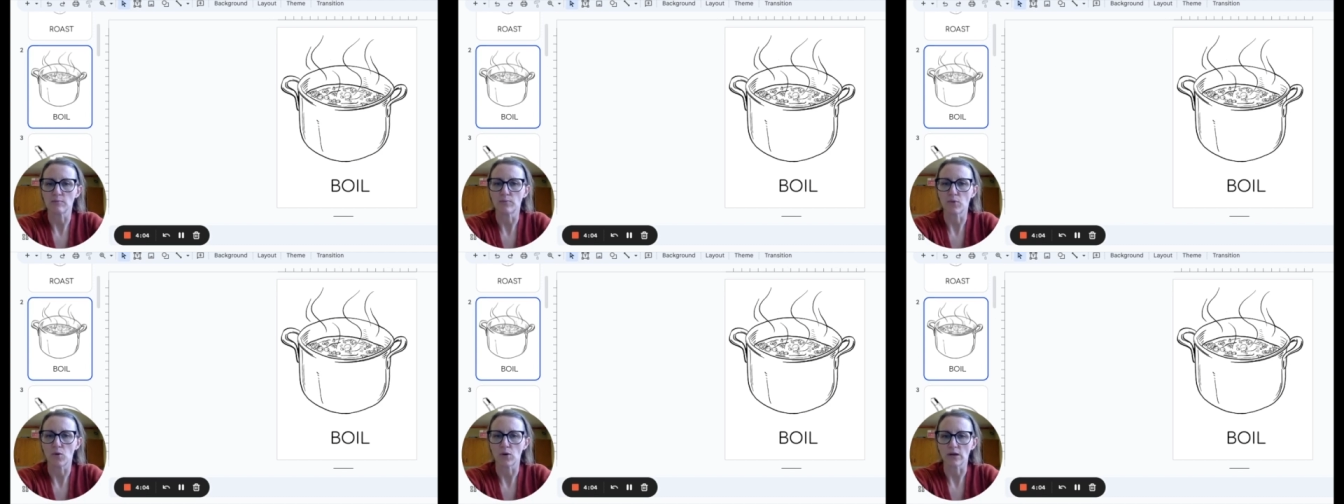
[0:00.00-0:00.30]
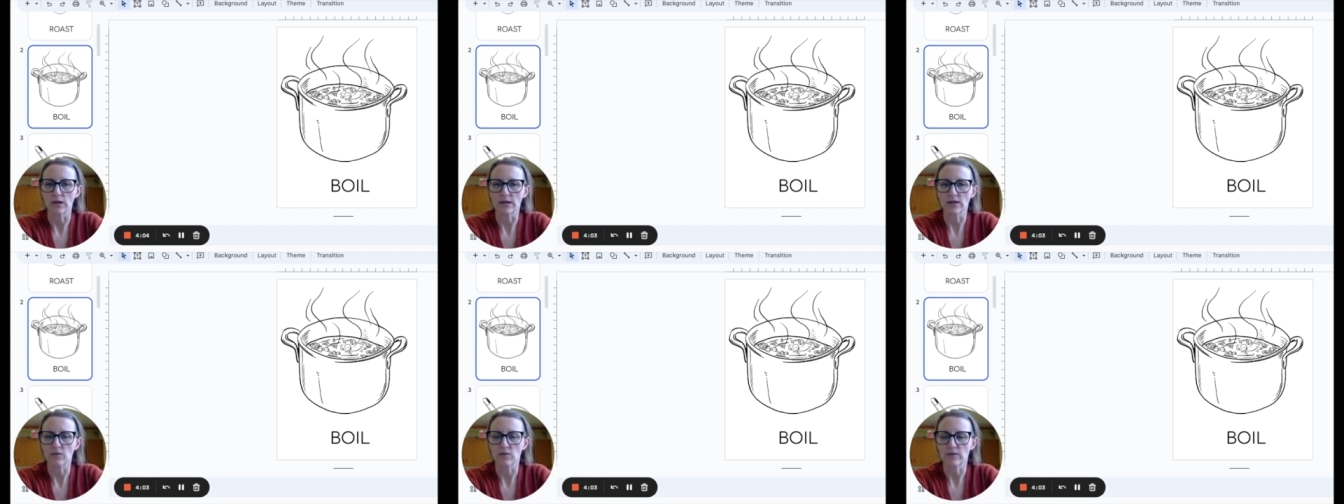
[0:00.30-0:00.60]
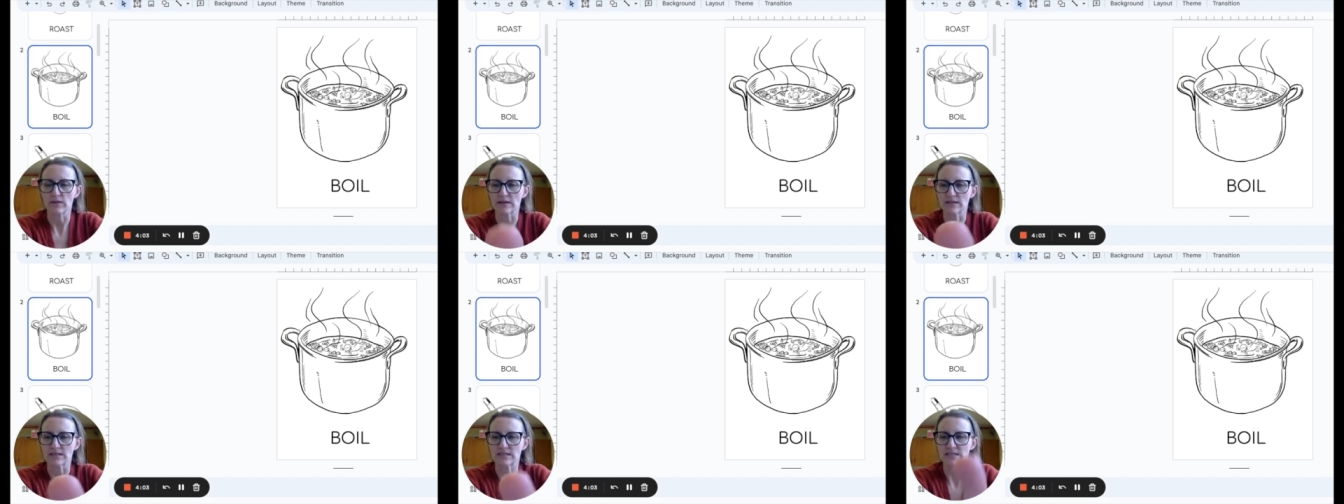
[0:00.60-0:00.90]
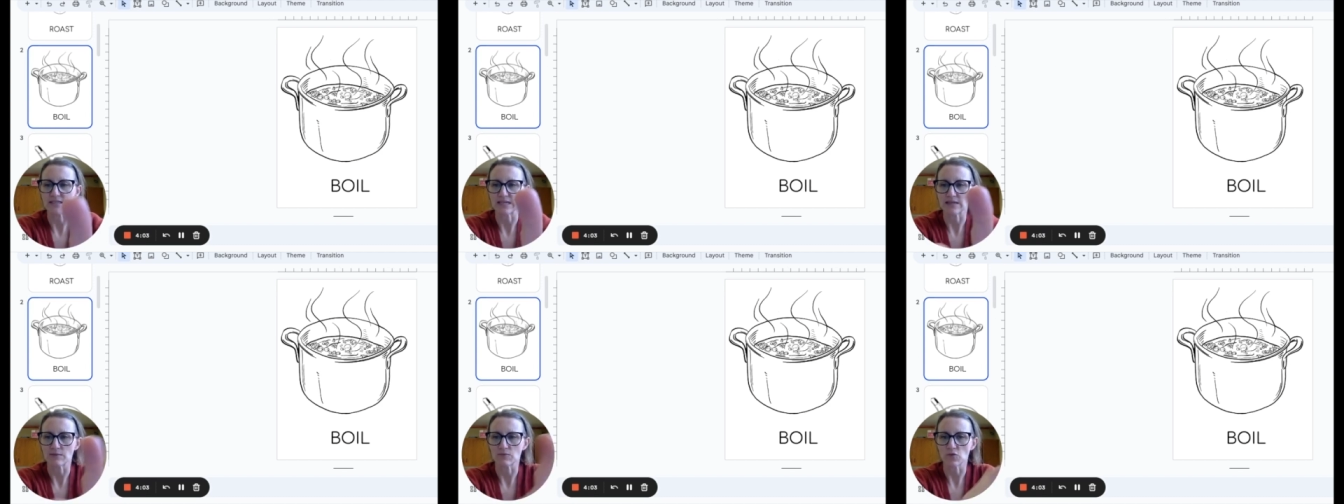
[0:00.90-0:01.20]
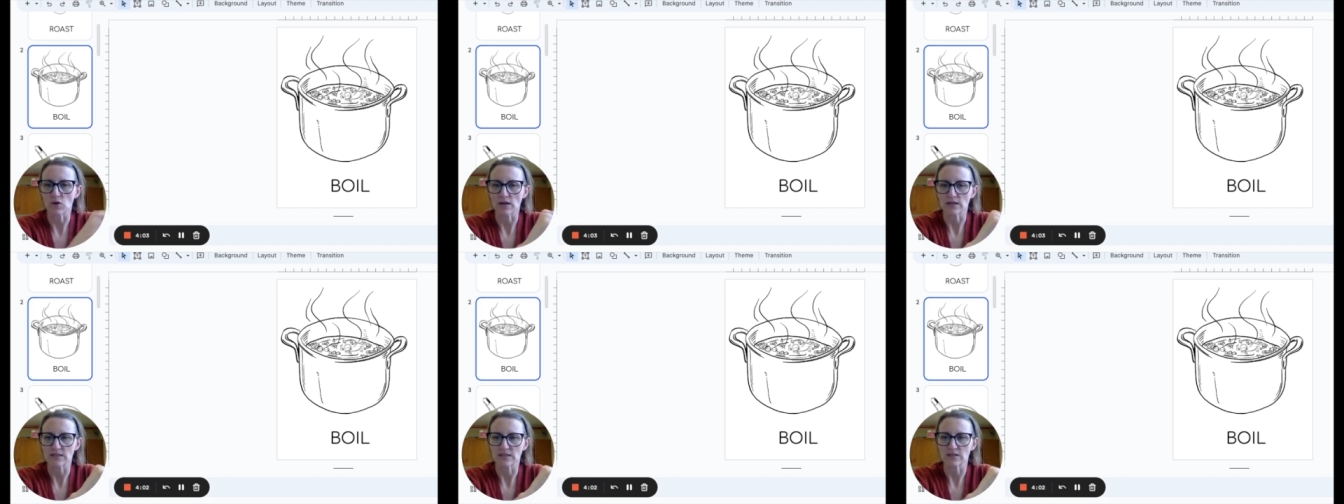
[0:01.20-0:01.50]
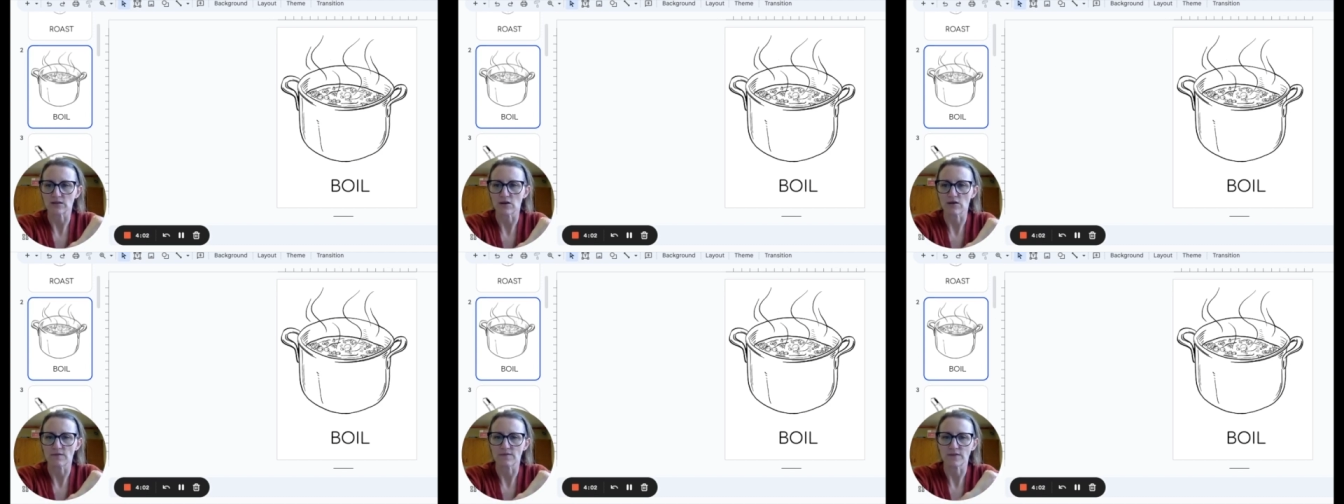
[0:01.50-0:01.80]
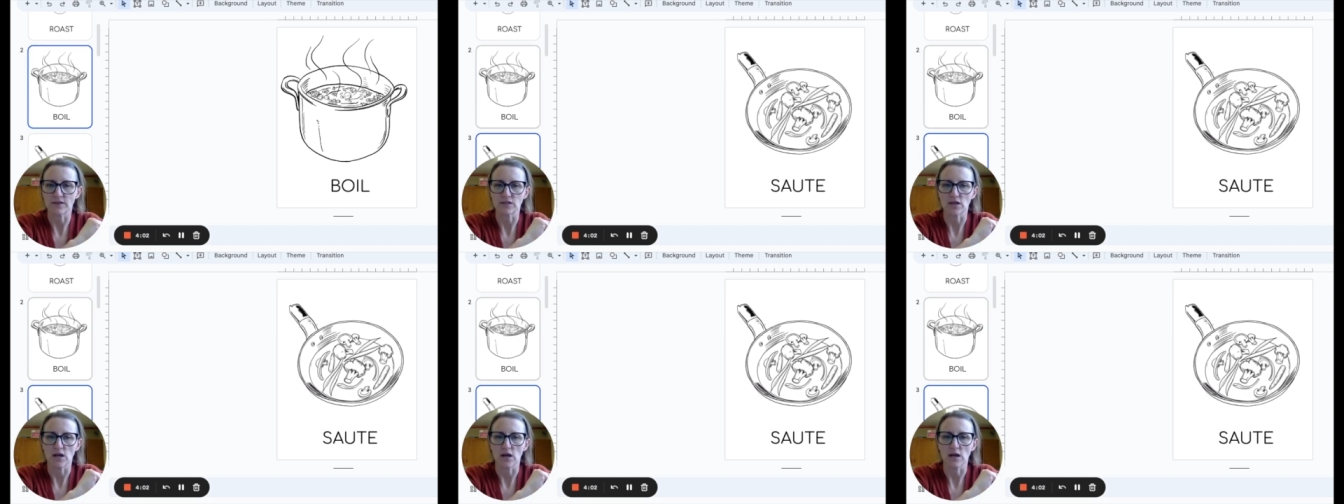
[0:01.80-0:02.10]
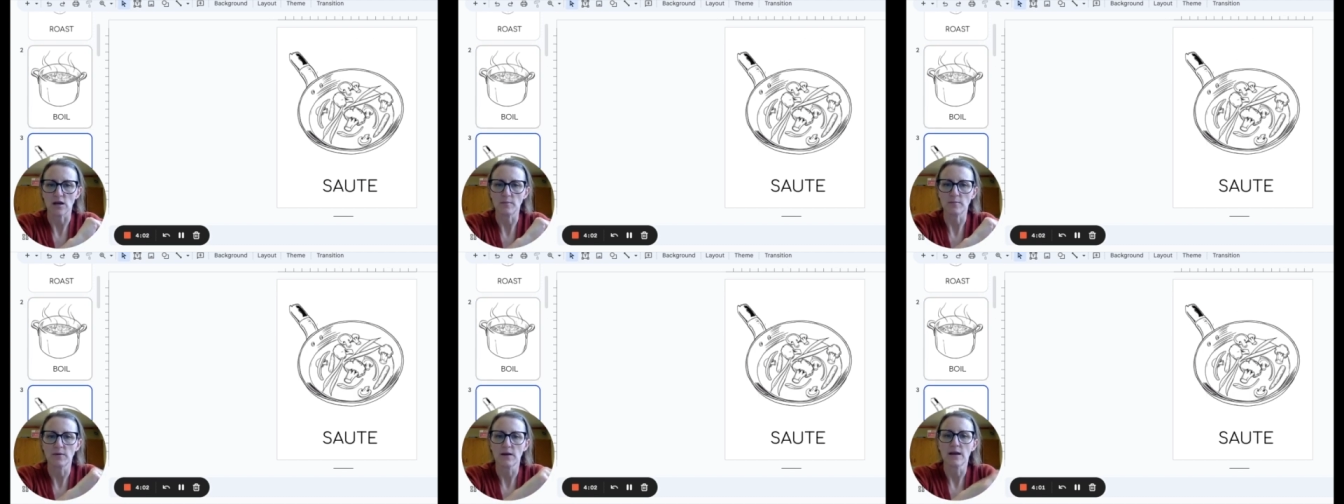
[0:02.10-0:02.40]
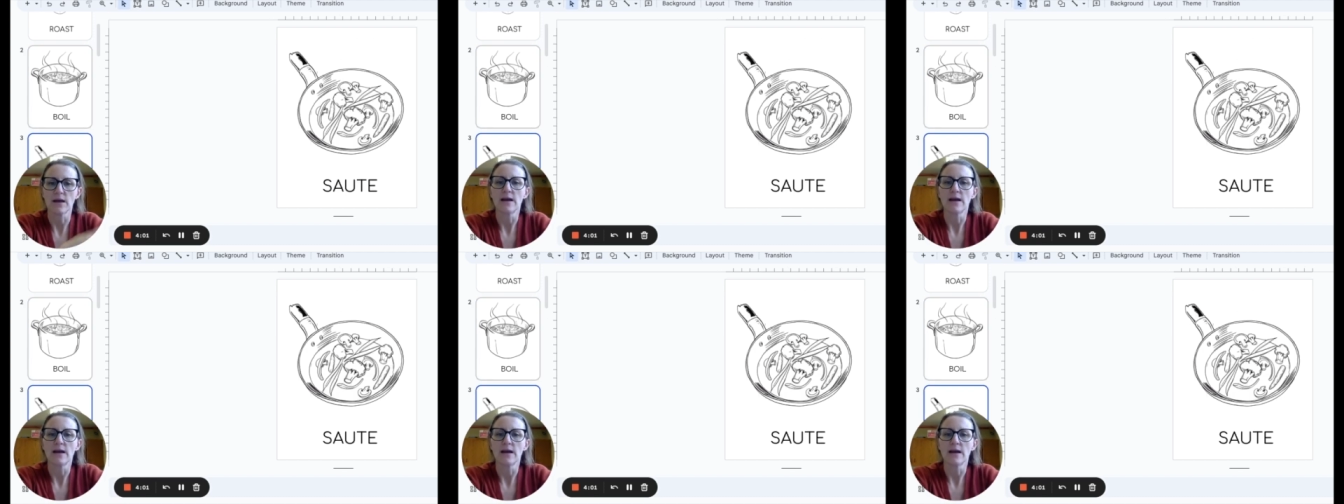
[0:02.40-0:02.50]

boiling with the steam rising off the top.